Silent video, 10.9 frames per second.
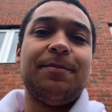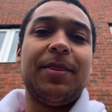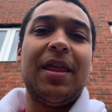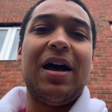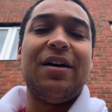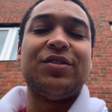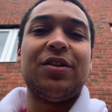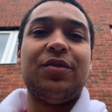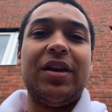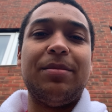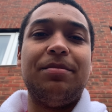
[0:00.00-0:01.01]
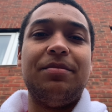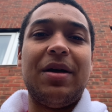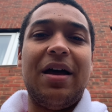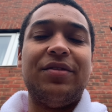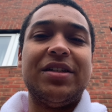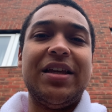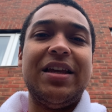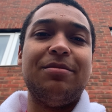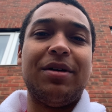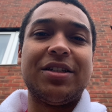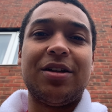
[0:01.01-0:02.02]
I have something heavy to
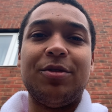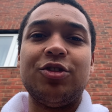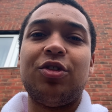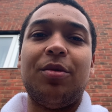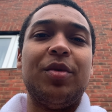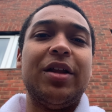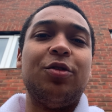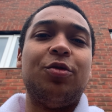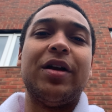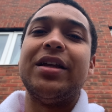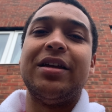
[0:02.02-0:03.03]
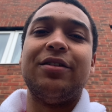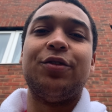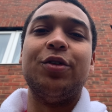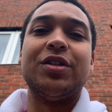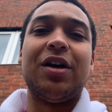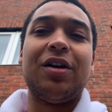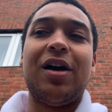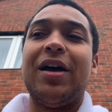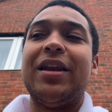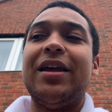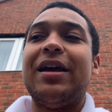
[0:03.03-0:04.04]
eat. My stomach's rumbling already, fruits aren't
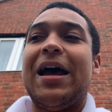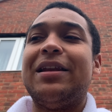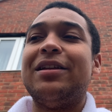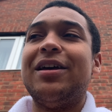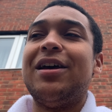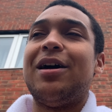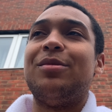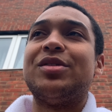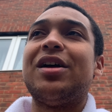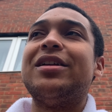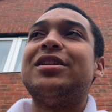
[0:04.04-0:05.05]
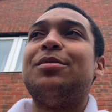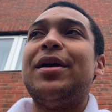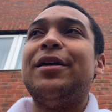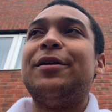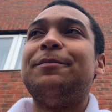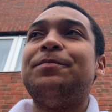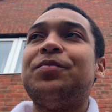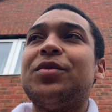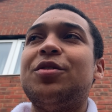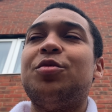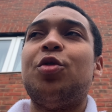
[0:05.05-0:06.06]
cutting it, and I'm starting to make
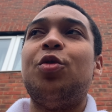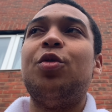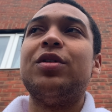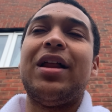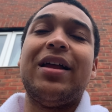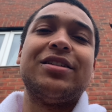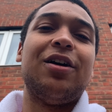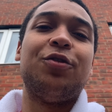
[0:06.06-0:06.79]
the rule, like starting